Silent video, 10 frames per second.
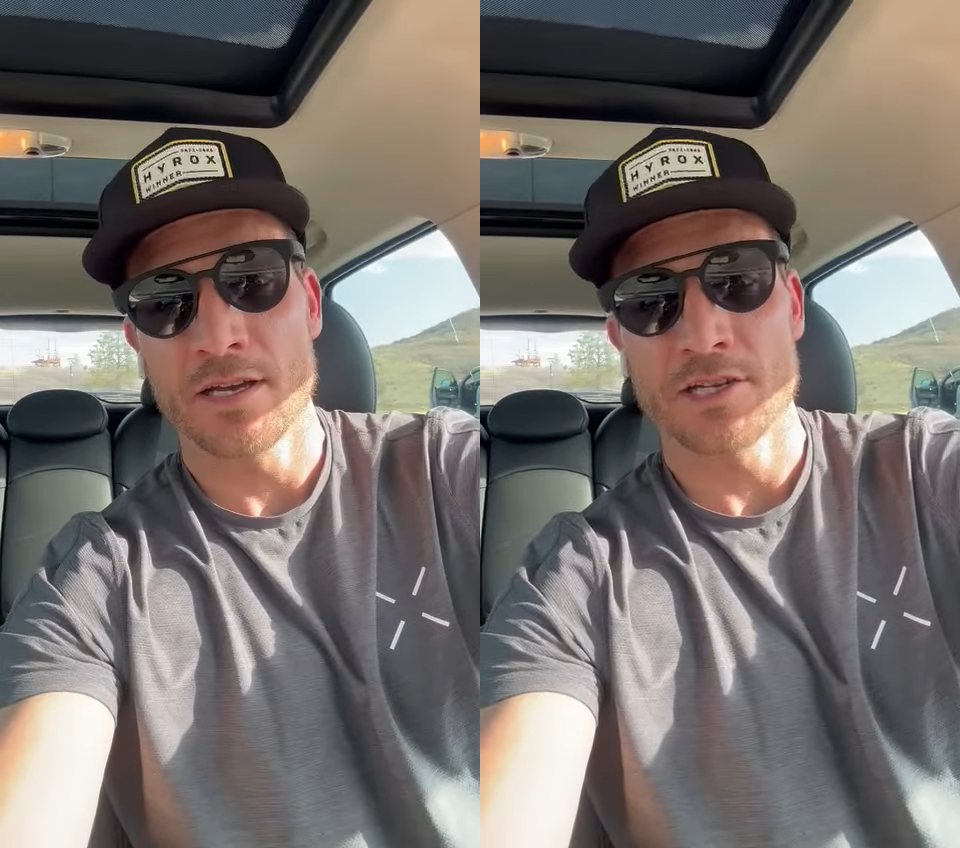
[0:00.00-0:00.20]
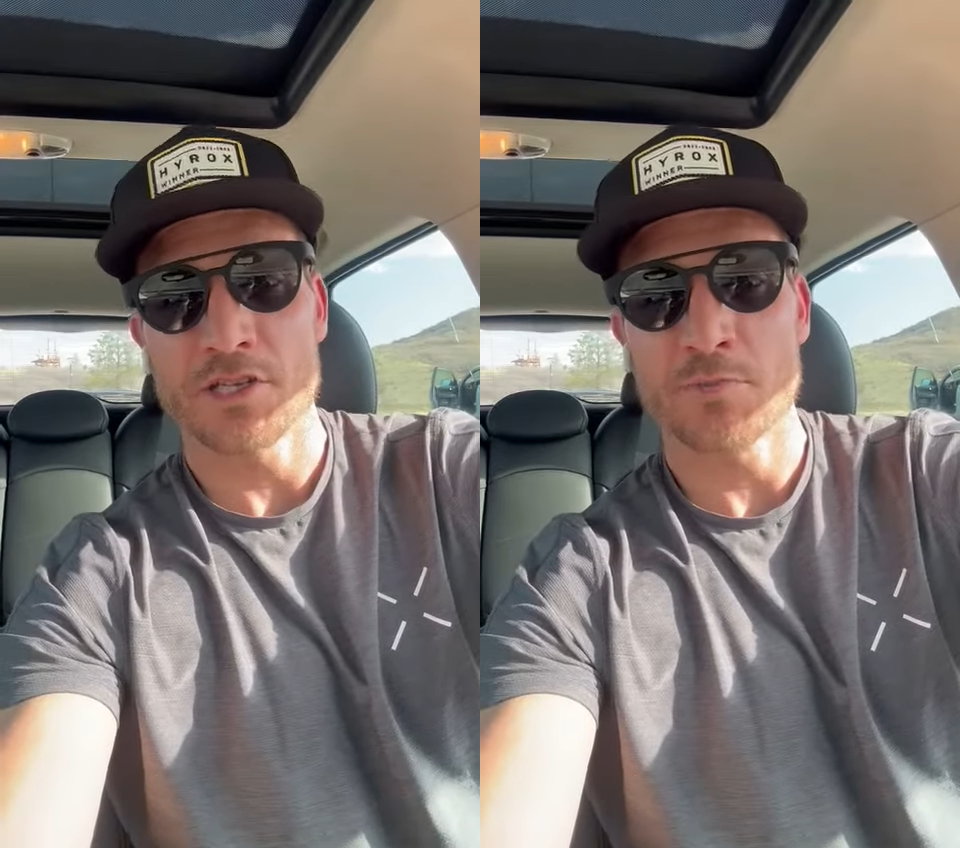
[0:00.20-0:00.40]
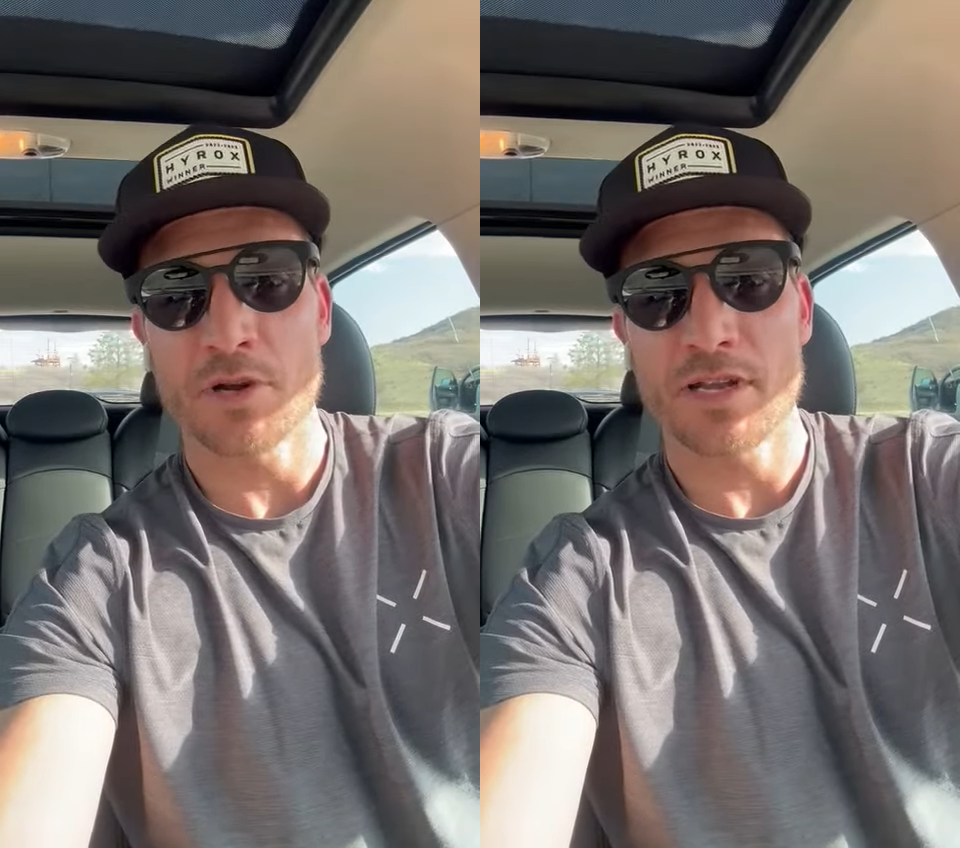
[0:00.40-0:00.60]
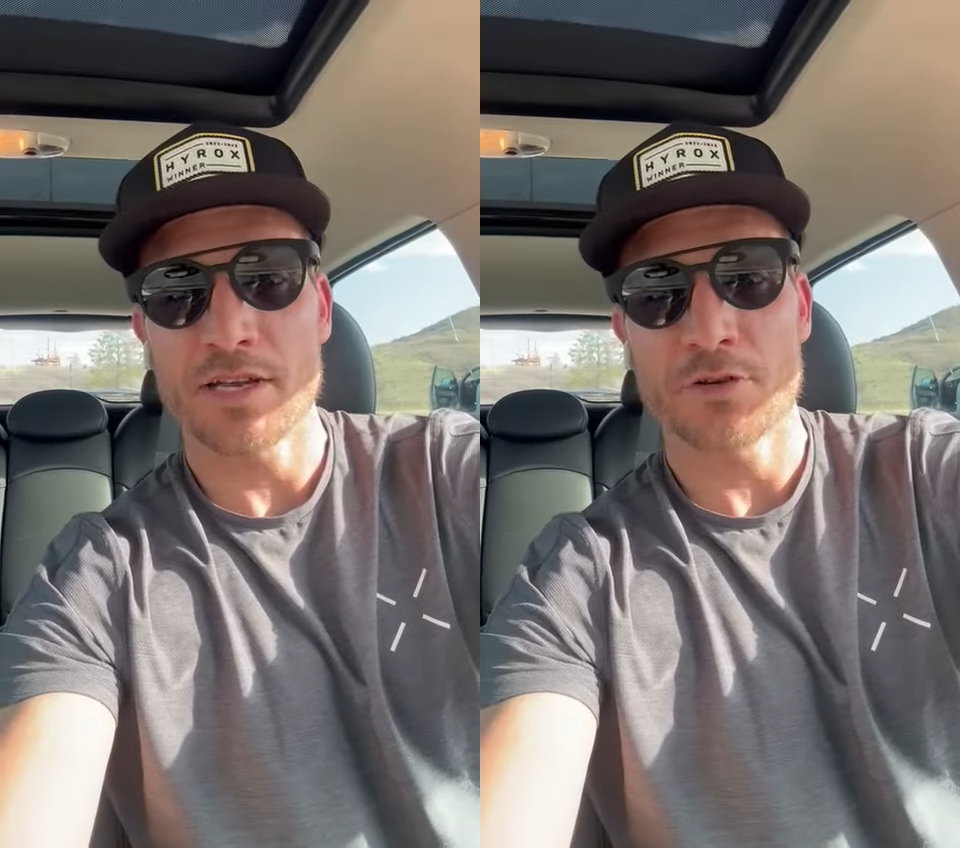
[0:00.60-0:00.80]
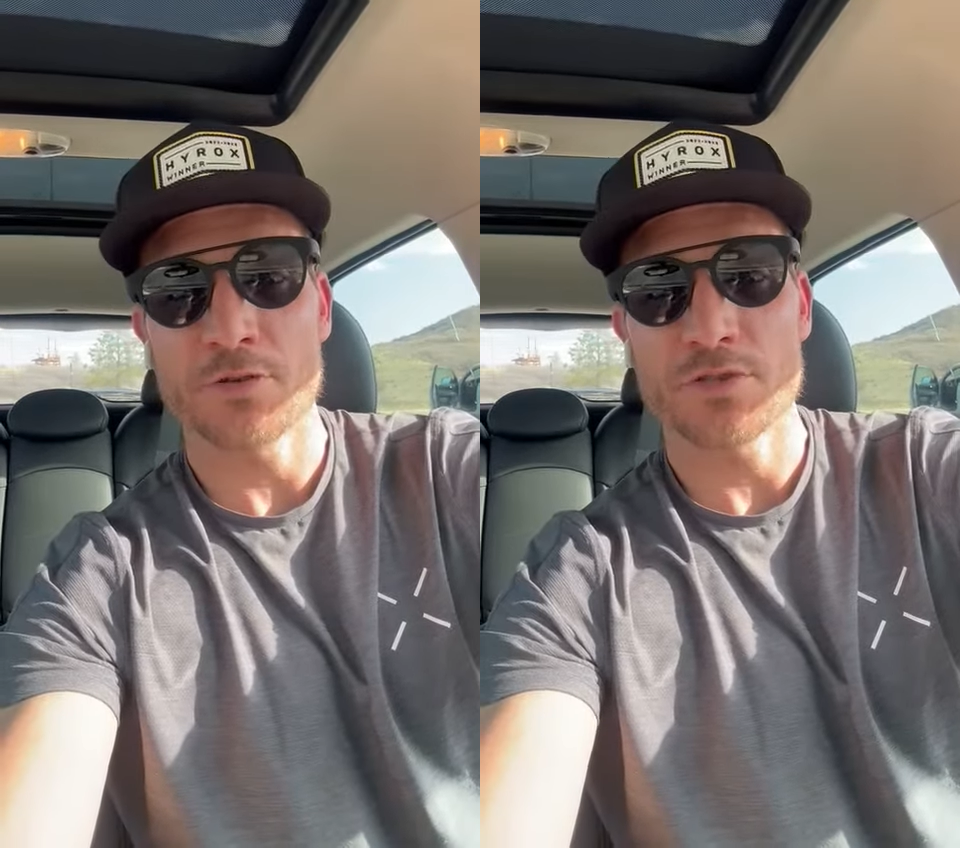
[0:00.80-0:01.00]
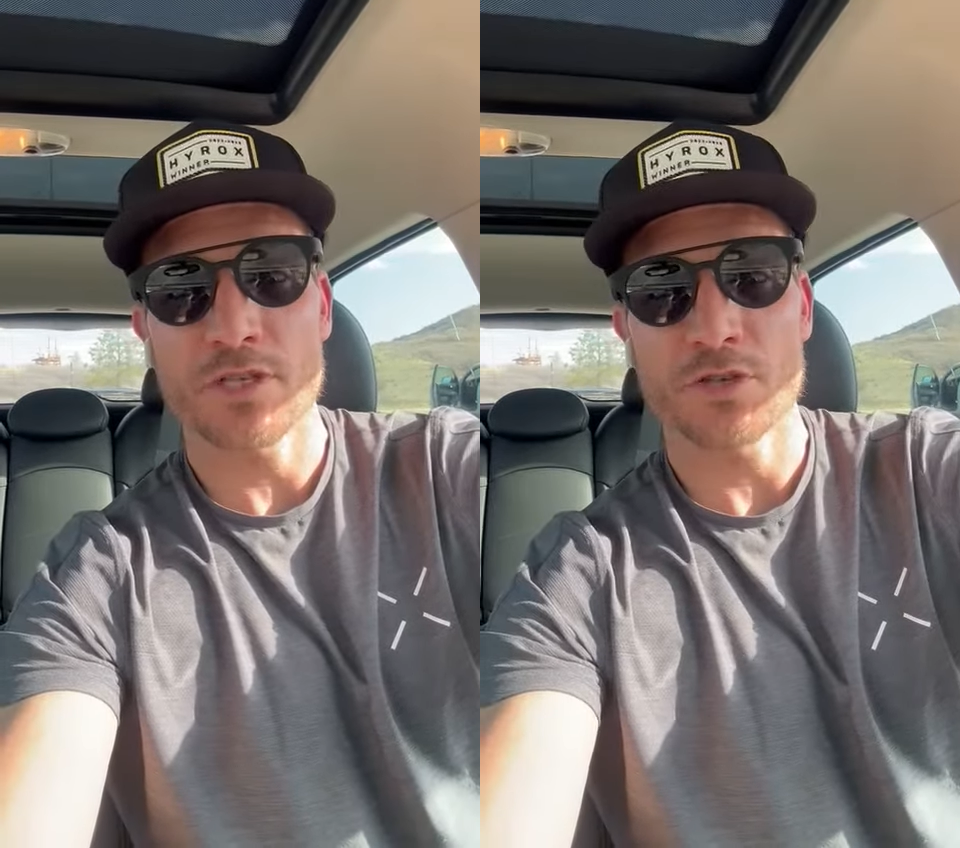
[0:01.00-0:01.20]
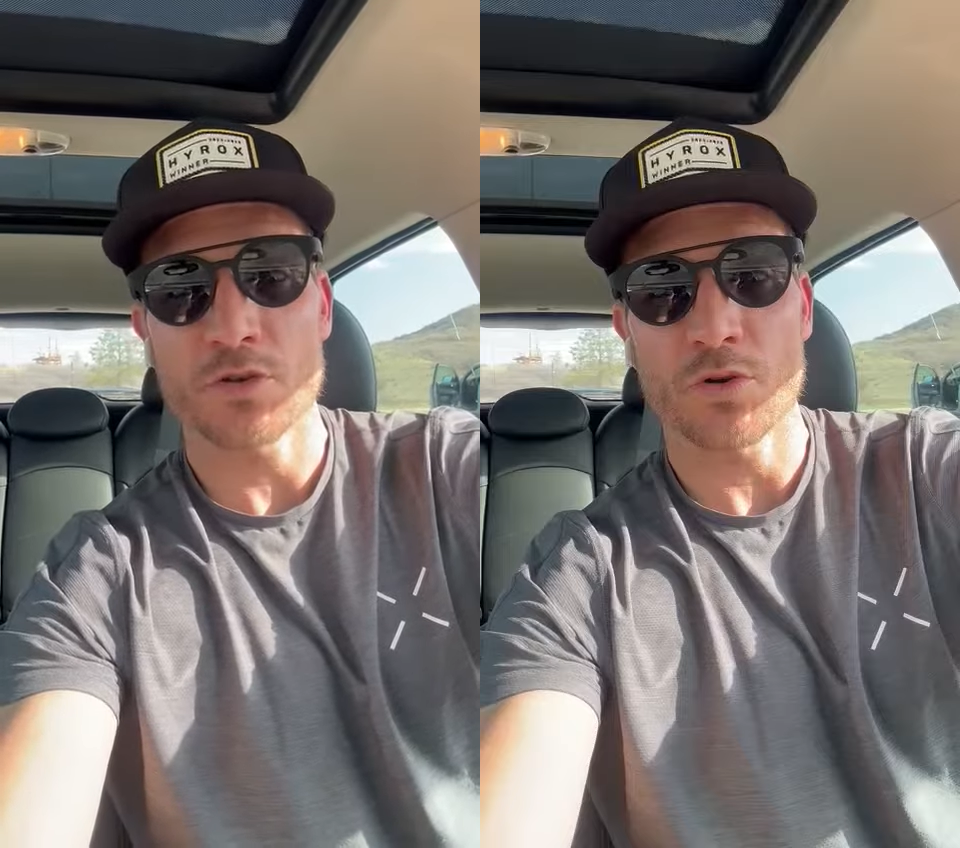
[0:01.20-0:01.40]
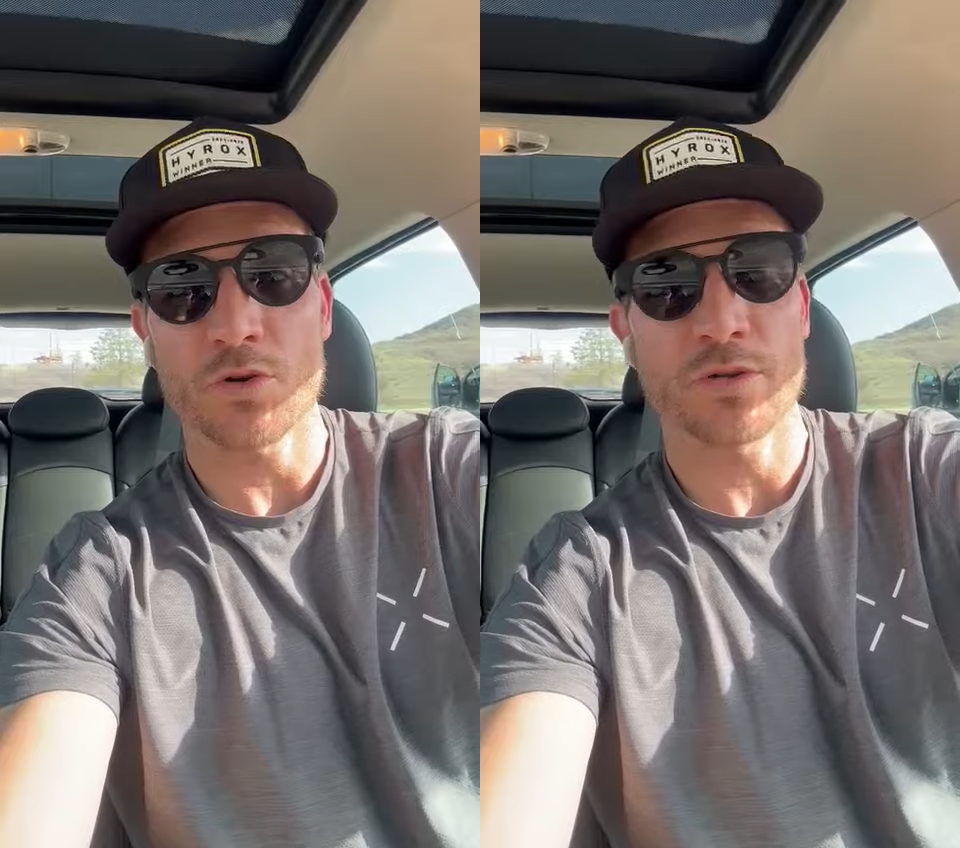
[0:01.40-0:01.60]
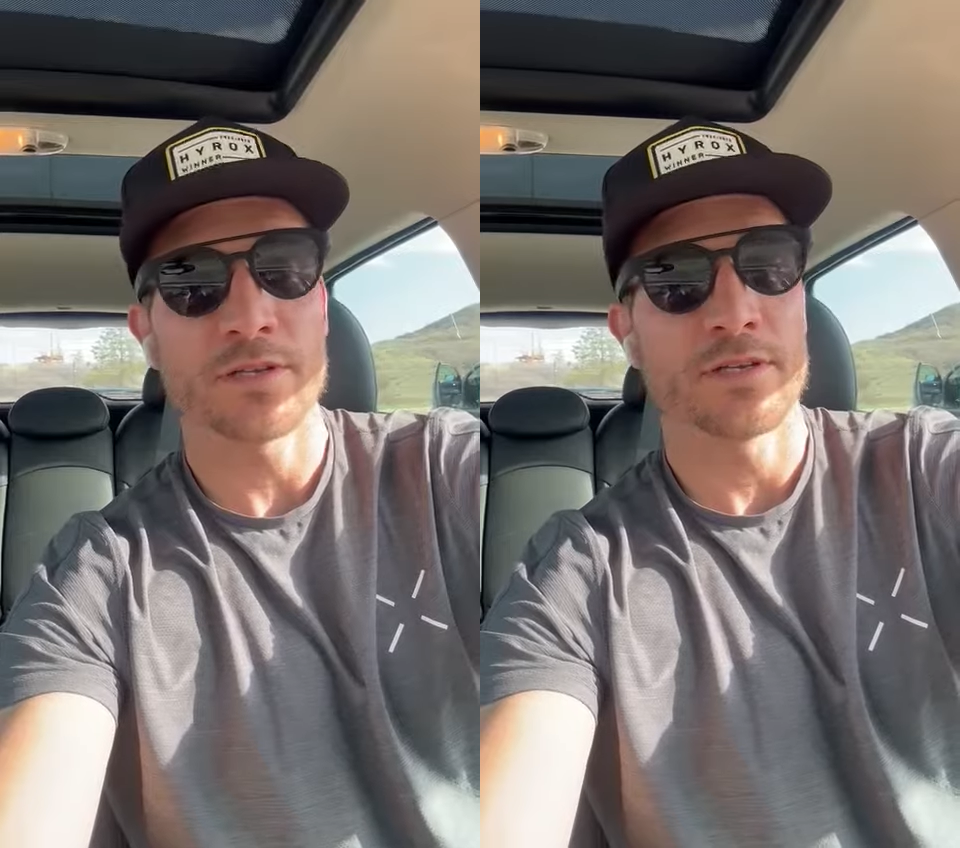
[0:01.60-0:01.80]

just put it in cruise control.